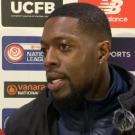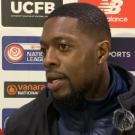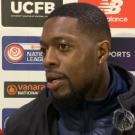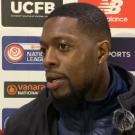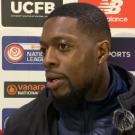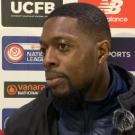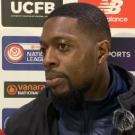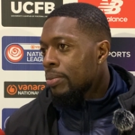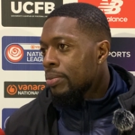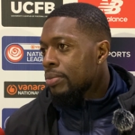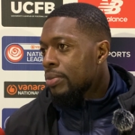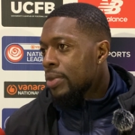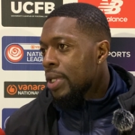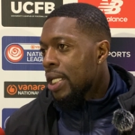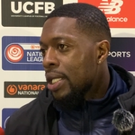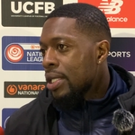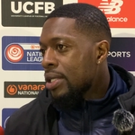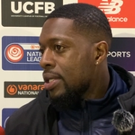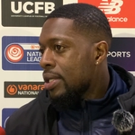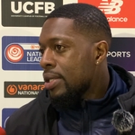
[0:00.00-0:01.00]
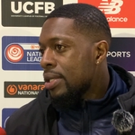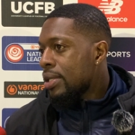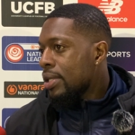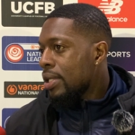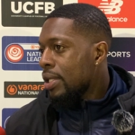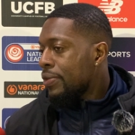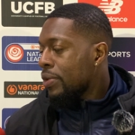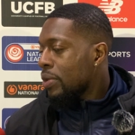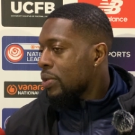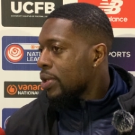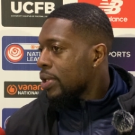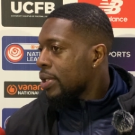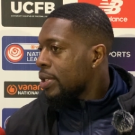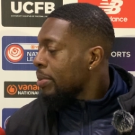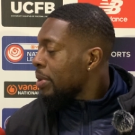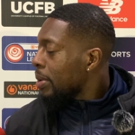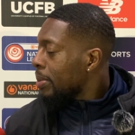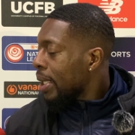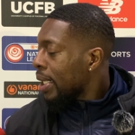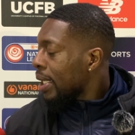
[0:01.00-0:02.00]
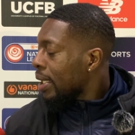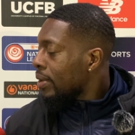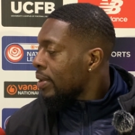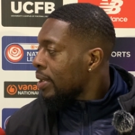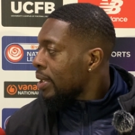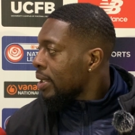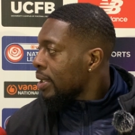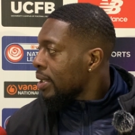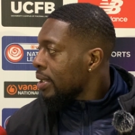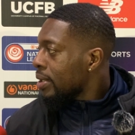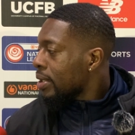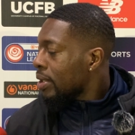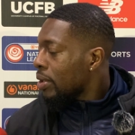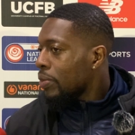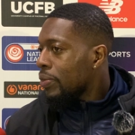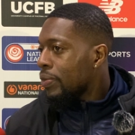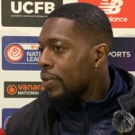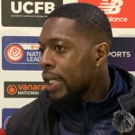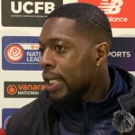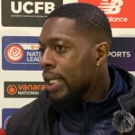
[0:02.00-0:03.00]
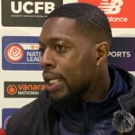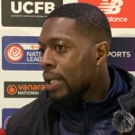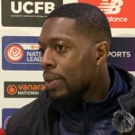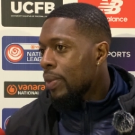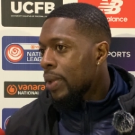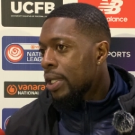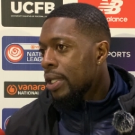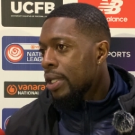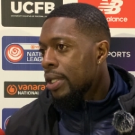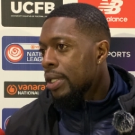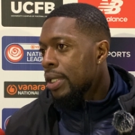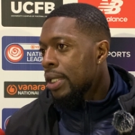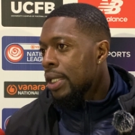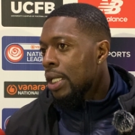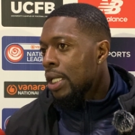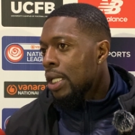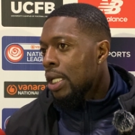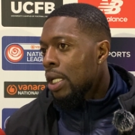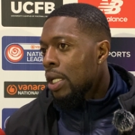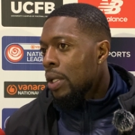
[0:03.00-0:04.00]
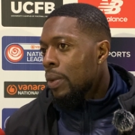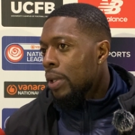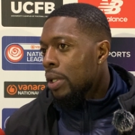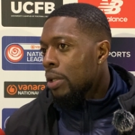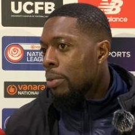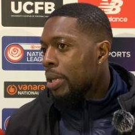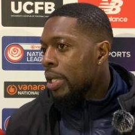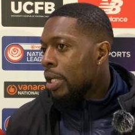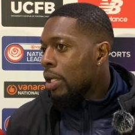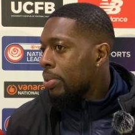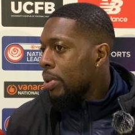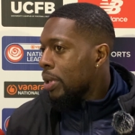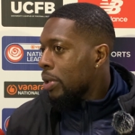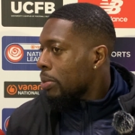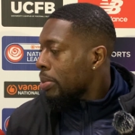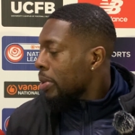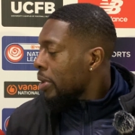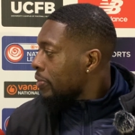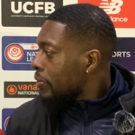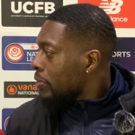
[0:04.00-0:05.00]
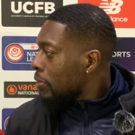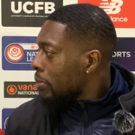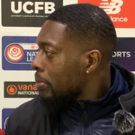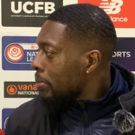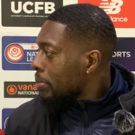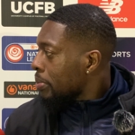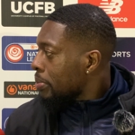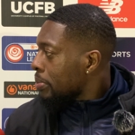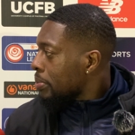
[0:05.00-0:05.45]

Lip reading: And yeah, it feels good to be back out there, and hopefully now we can pick up a little bit of form.